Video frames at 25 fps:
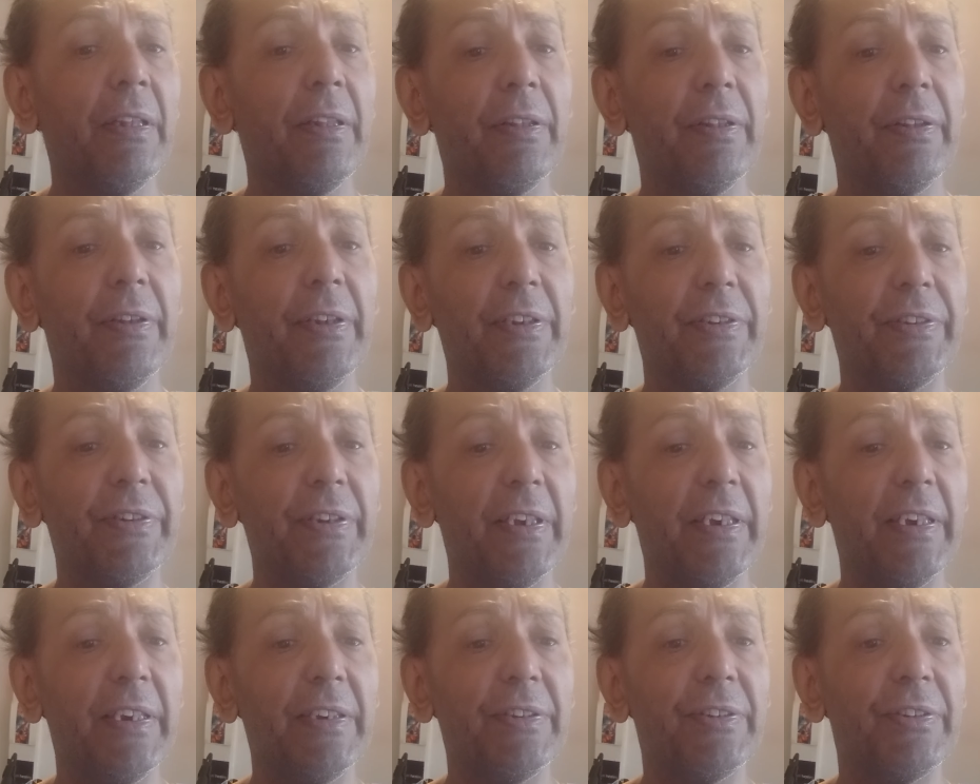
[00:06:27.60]
This
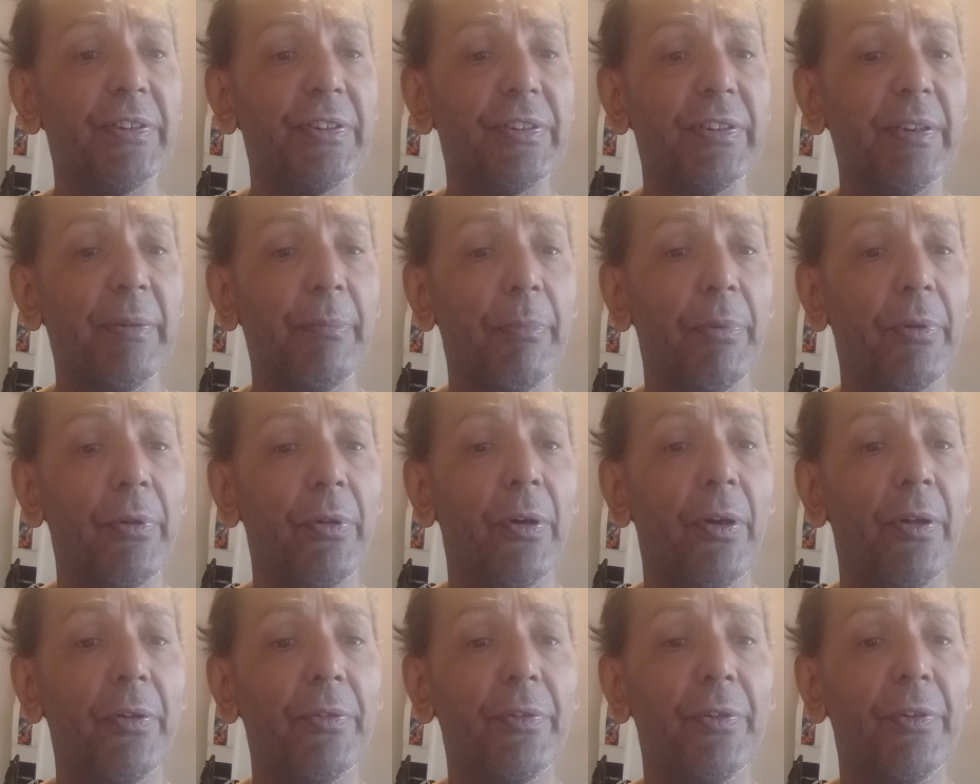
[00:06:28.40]
is the symbol
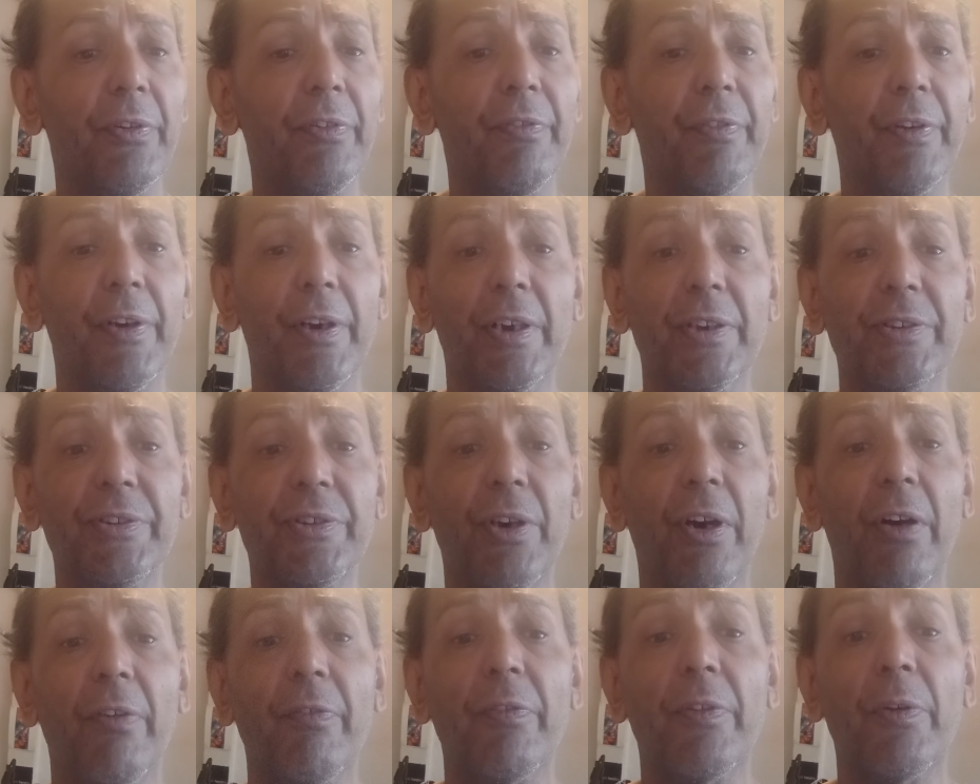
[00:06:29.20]
on the reverse
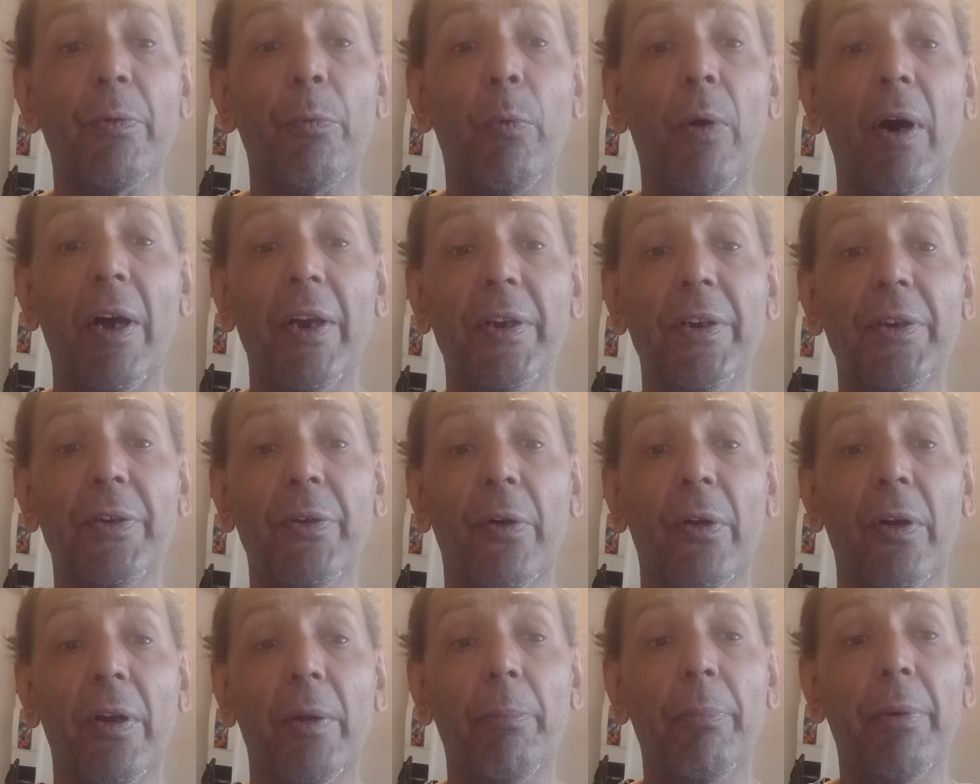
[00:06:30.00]
of the
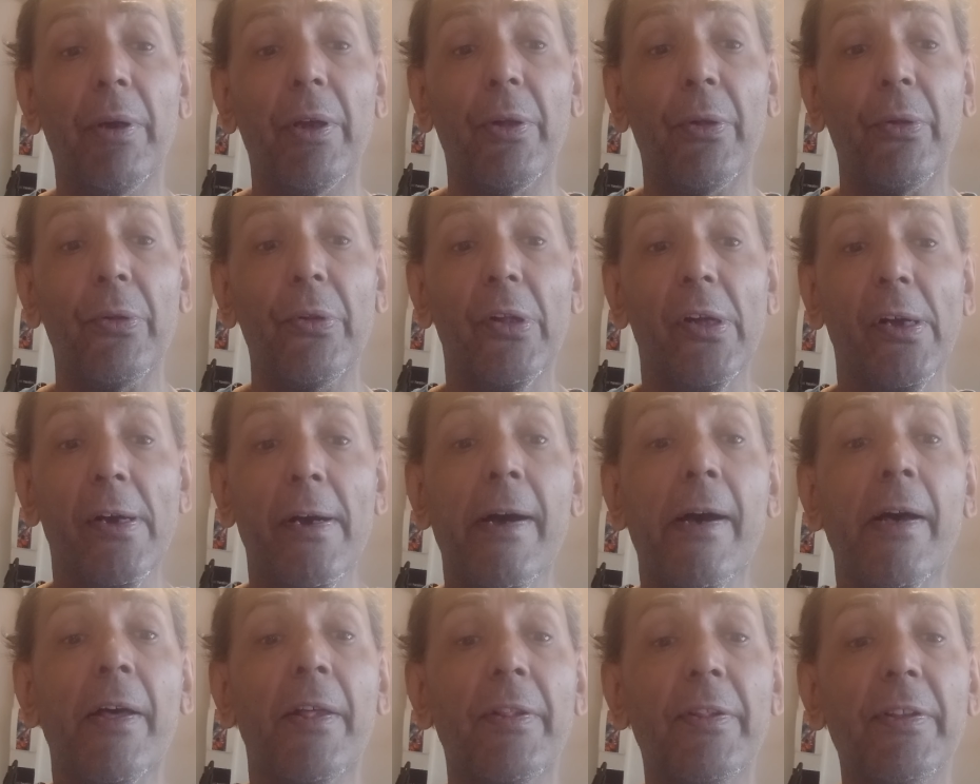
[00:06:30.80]
$1 bill.
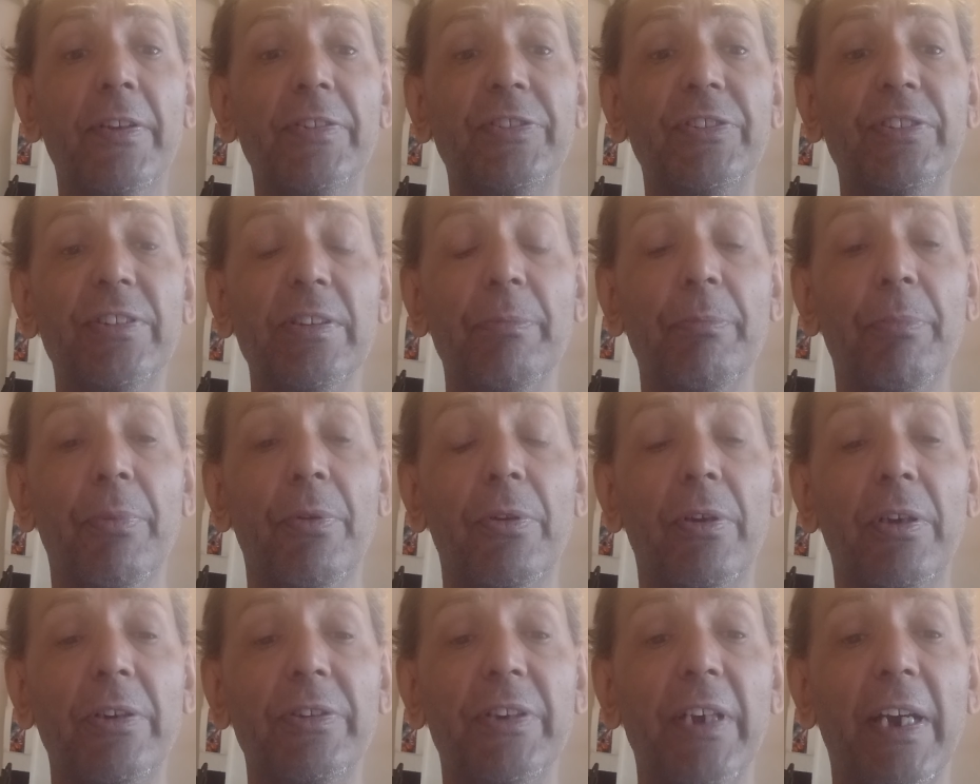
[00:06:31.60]
This symbol
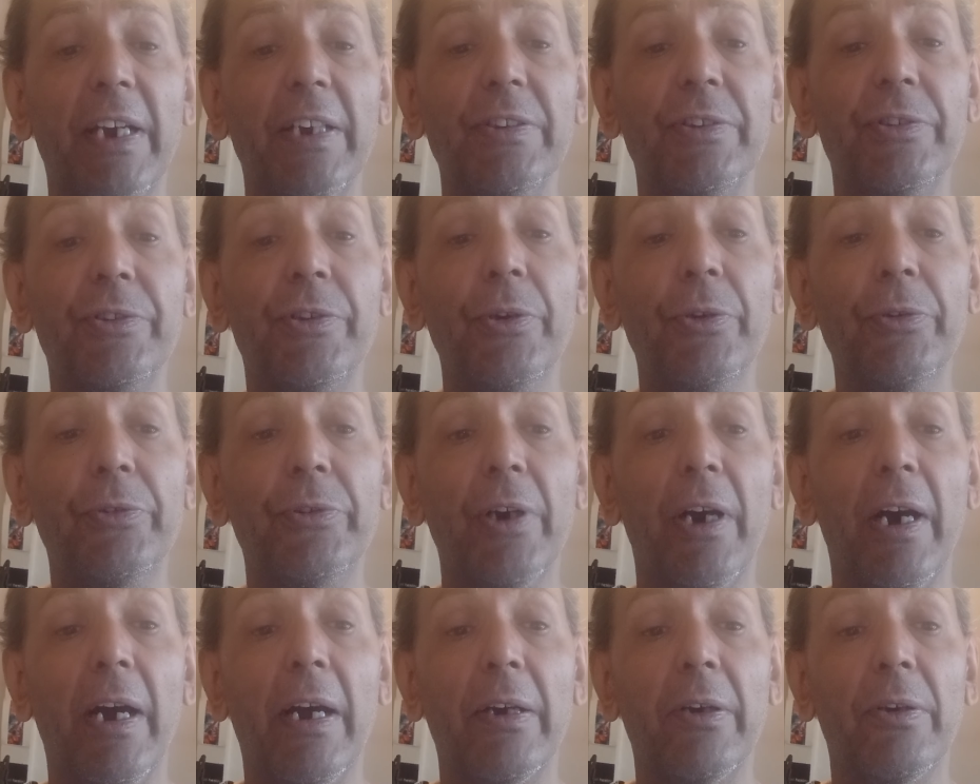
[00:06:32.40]
contains two
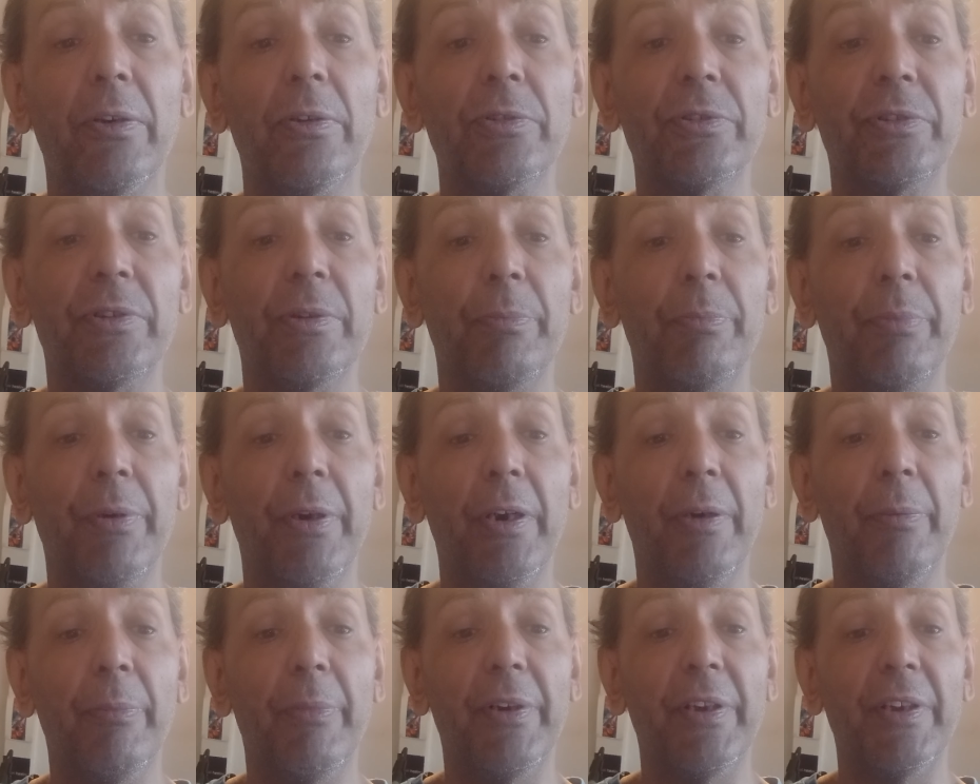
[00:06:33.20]
triangles, the
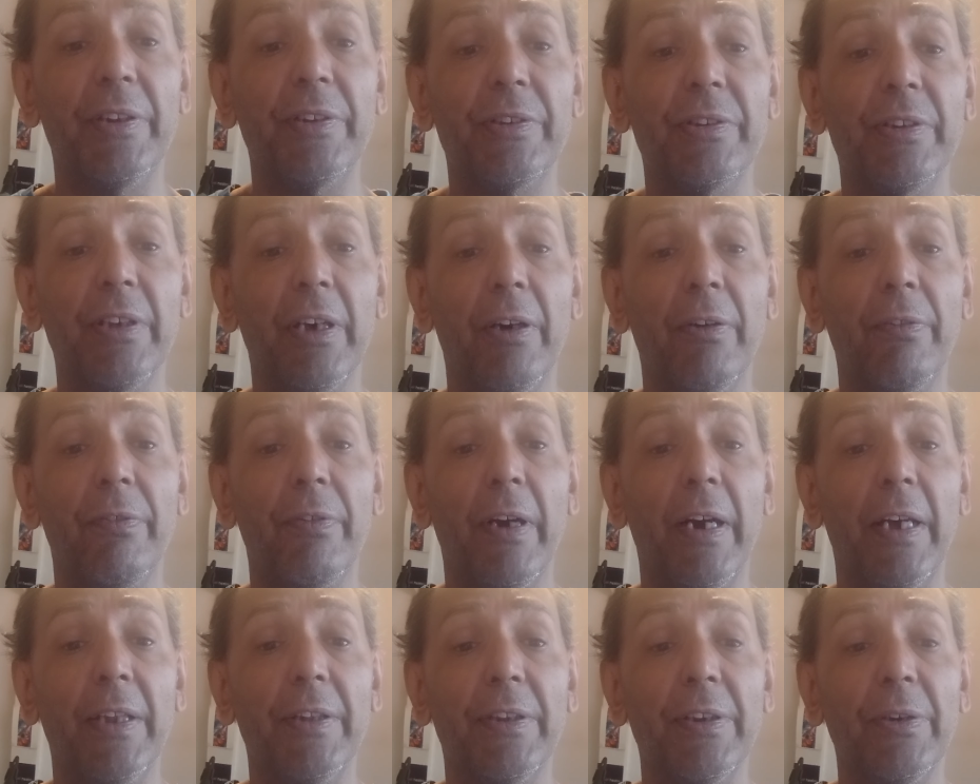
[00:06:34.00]
pyramid itself
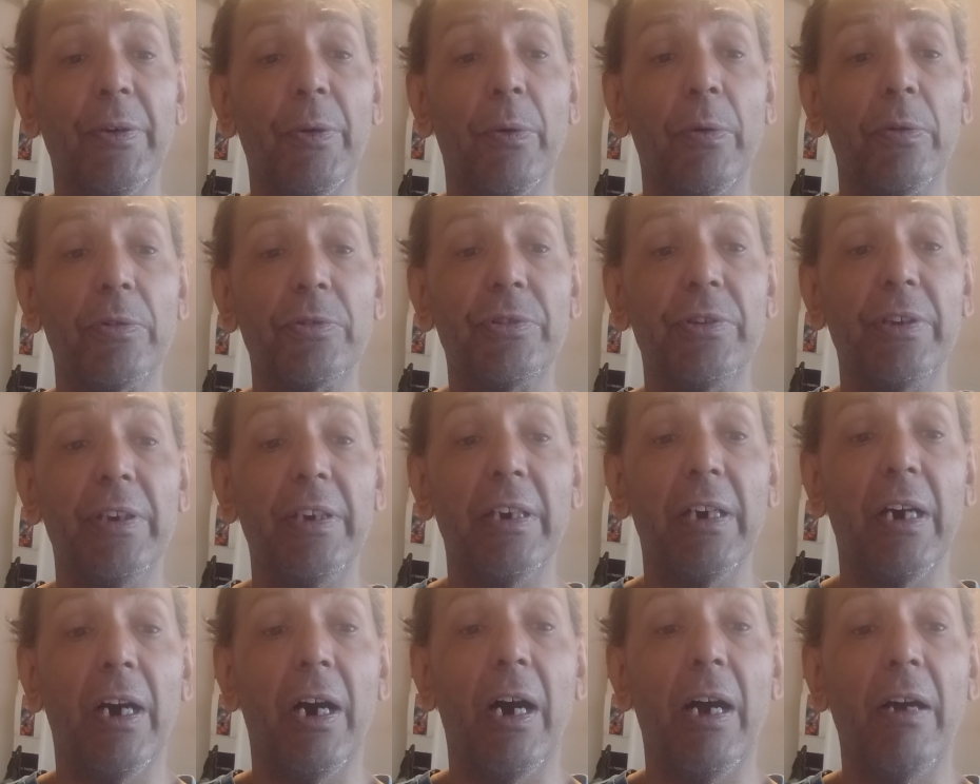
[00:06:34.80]
and the
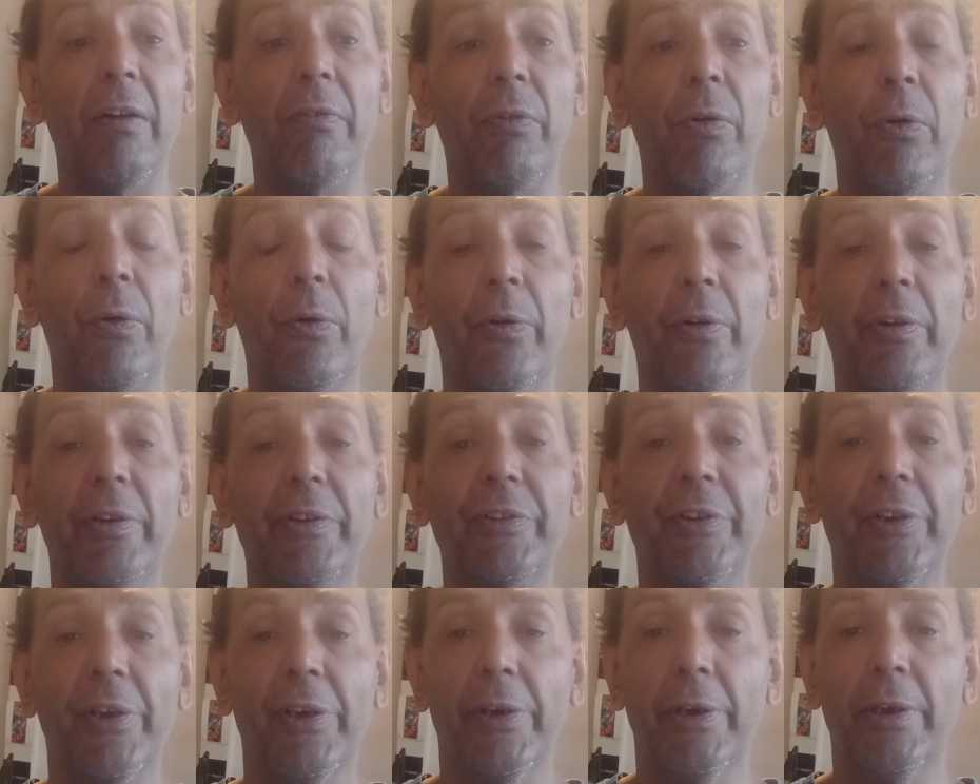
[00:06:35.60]
all-seeing eye of
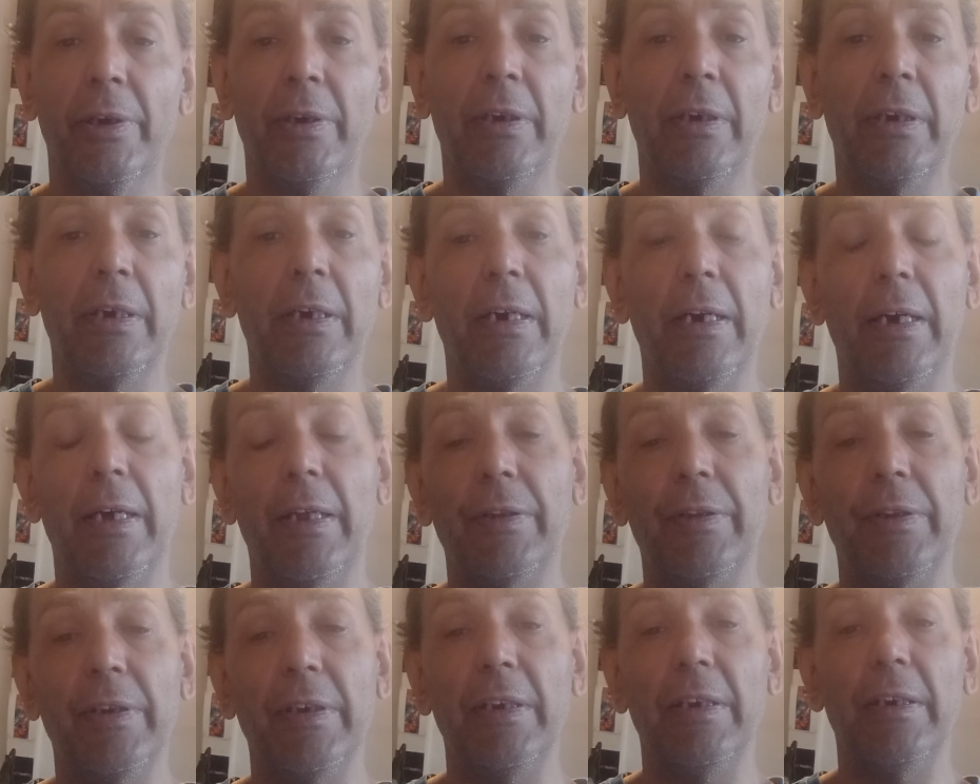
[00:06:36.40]
Horus.
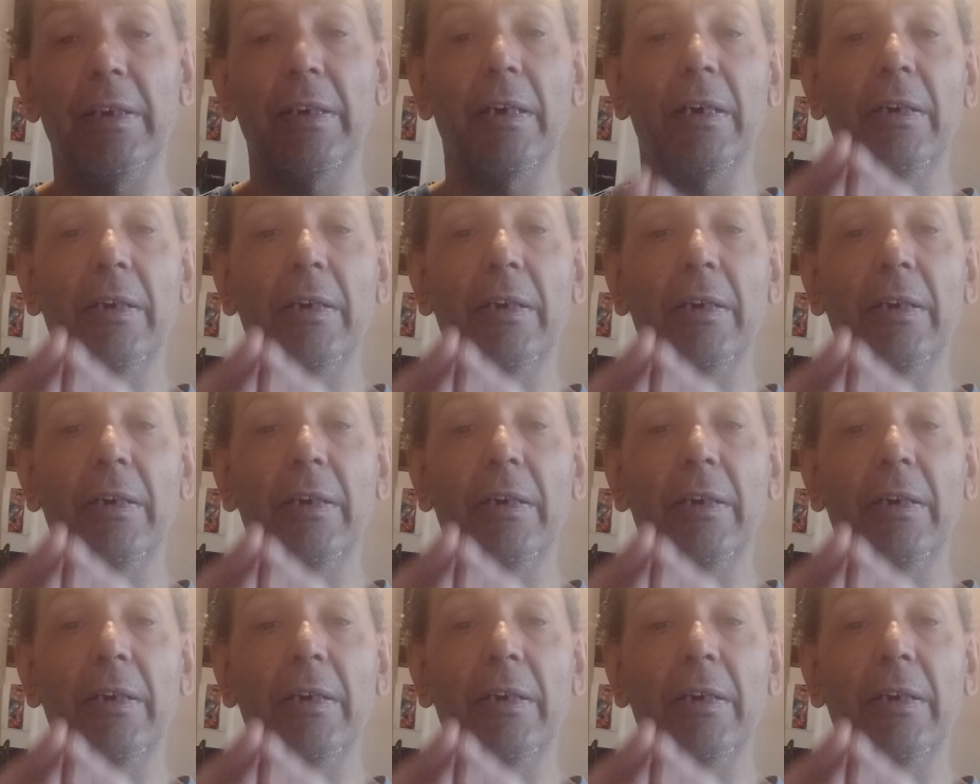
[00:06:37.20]
And the